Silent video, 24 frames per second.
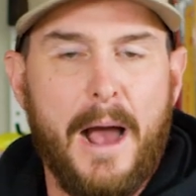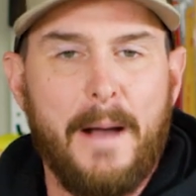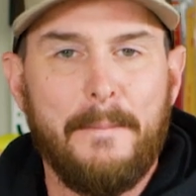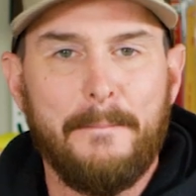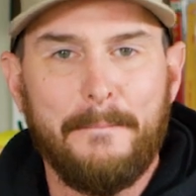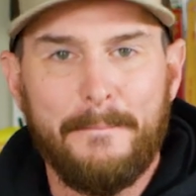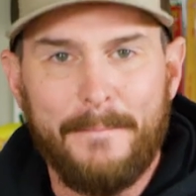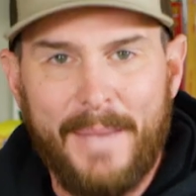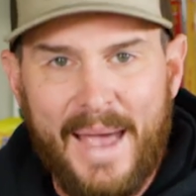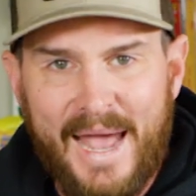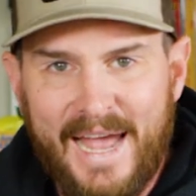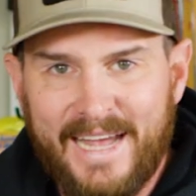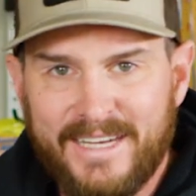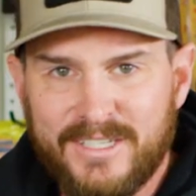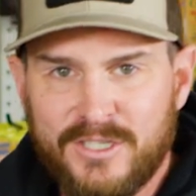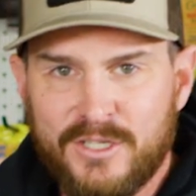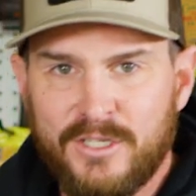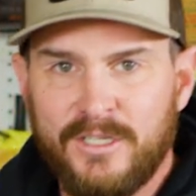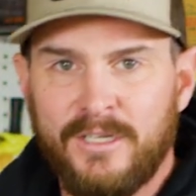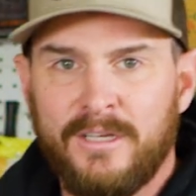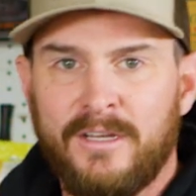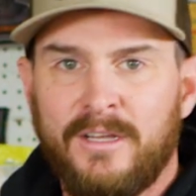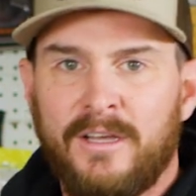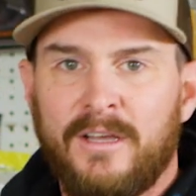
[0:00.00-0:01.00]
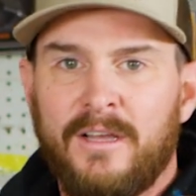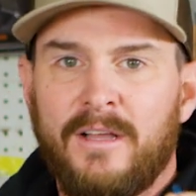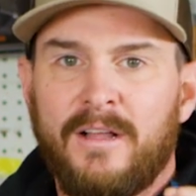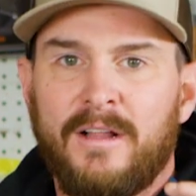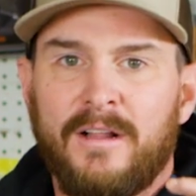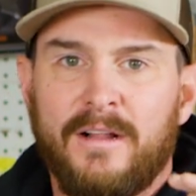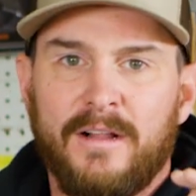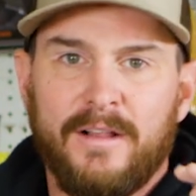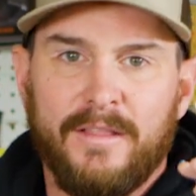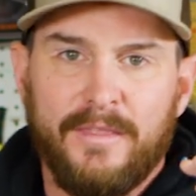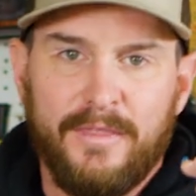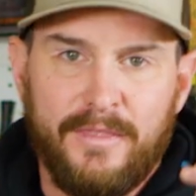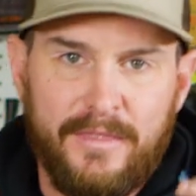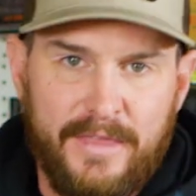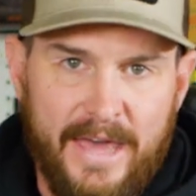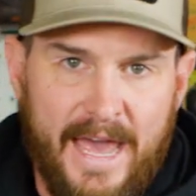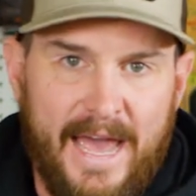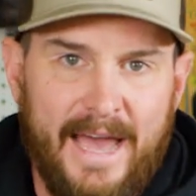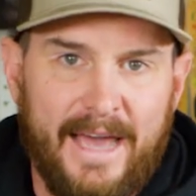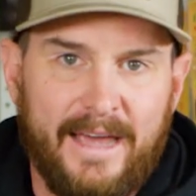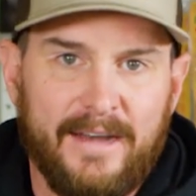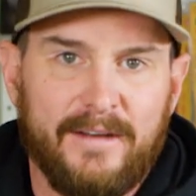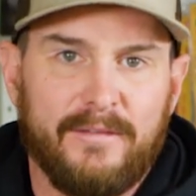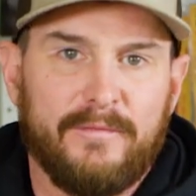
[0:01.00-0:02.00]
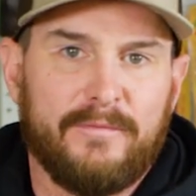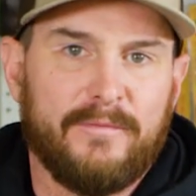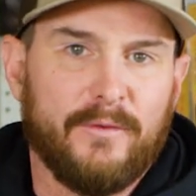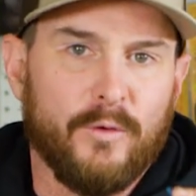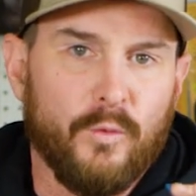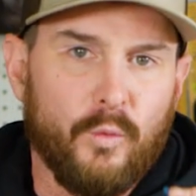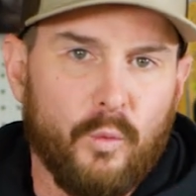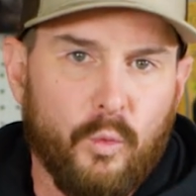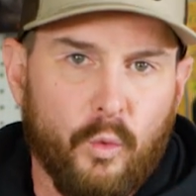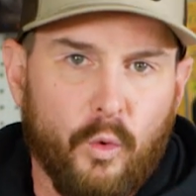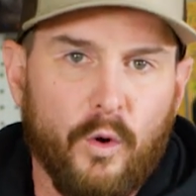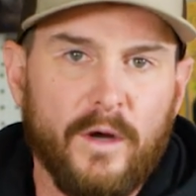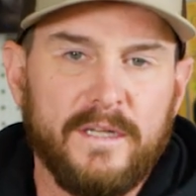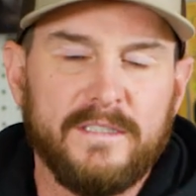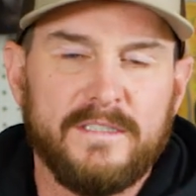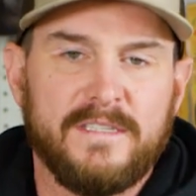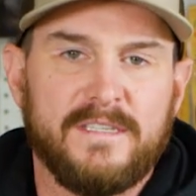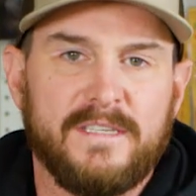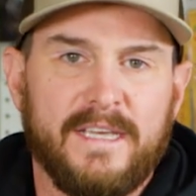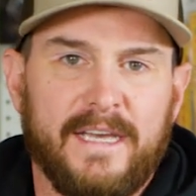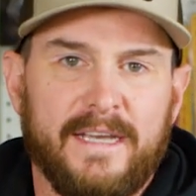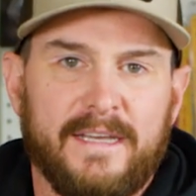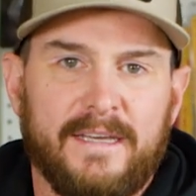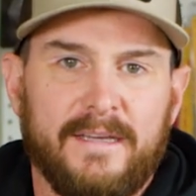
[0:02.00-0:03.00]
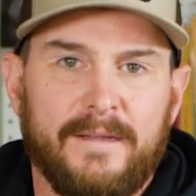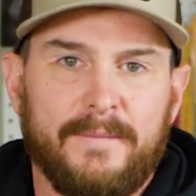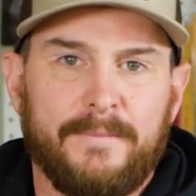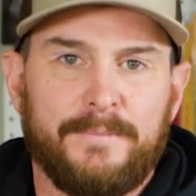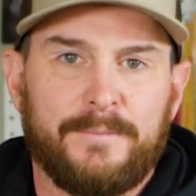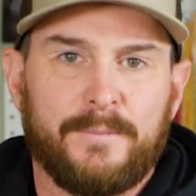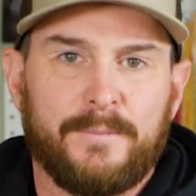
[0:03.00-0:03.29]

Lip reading: Imagine that for 1 second.